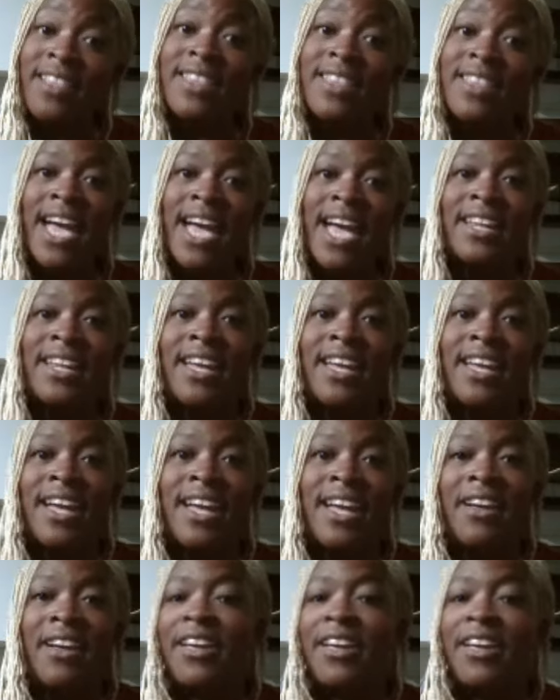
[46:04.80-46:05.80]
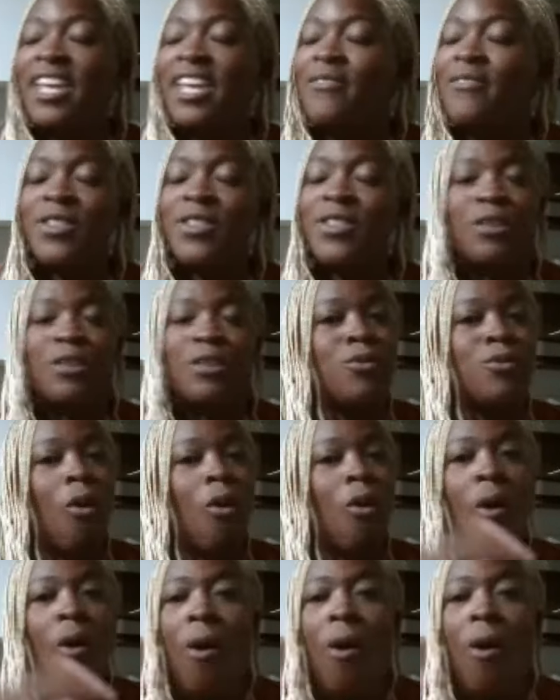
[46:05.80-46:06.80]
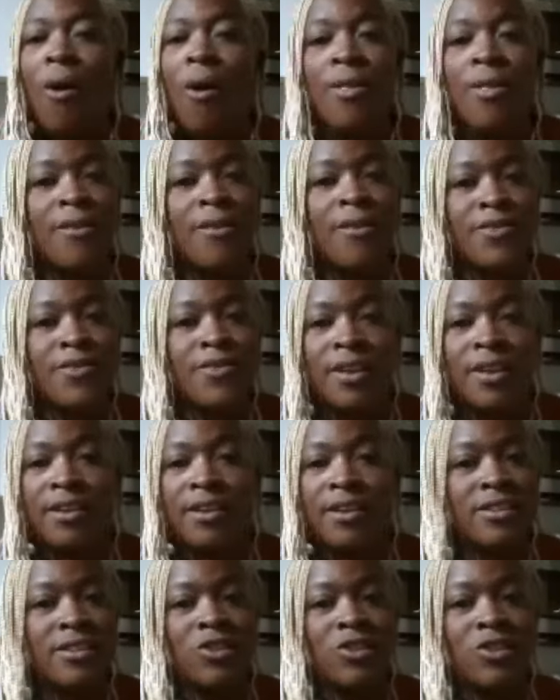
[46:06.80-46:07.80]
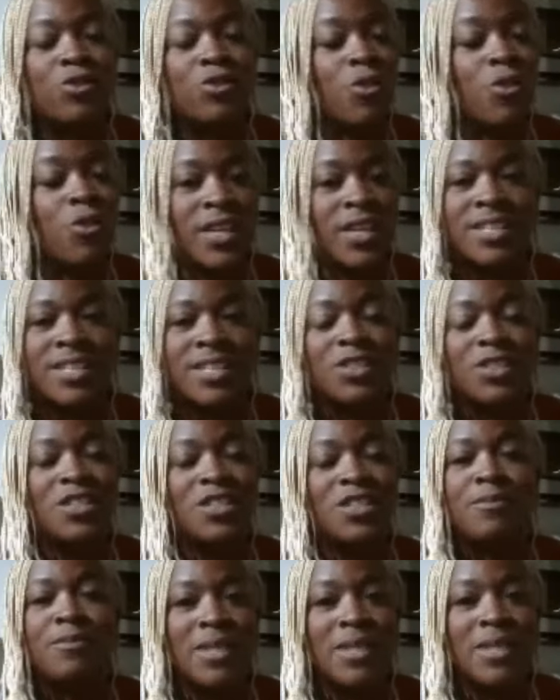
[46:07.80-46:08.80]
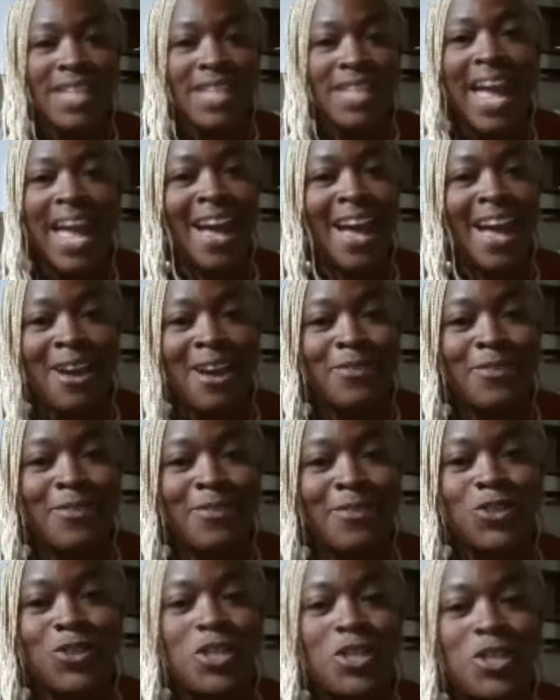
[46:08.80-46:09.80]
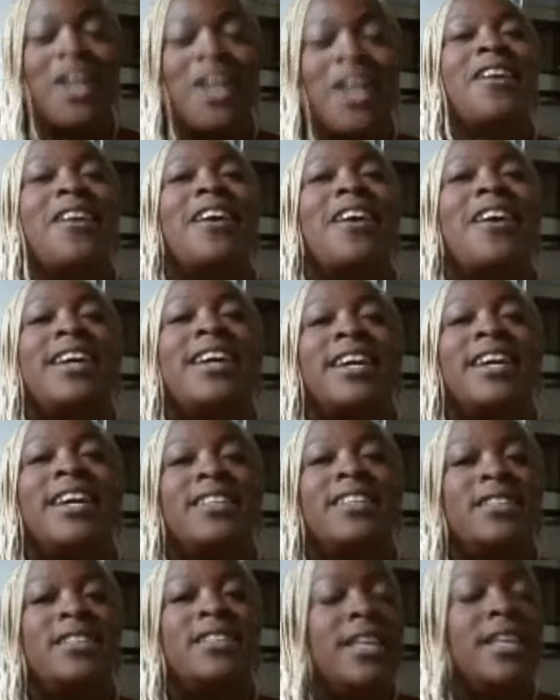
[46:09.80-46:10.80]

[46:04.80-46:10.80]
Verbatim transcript: that even through all of the, the stories that she must have to share, wow.